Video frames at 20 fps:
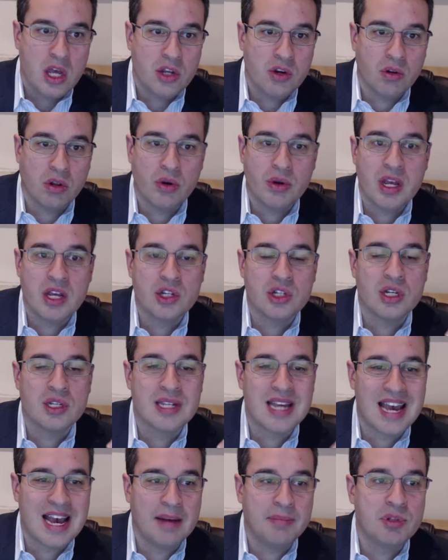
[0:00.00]
Your location
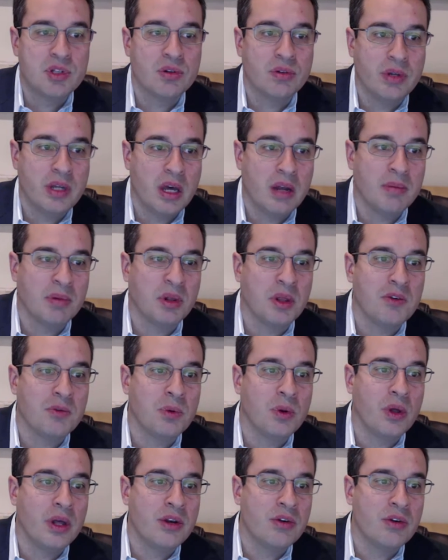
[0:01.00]
is absolutely unbelievable,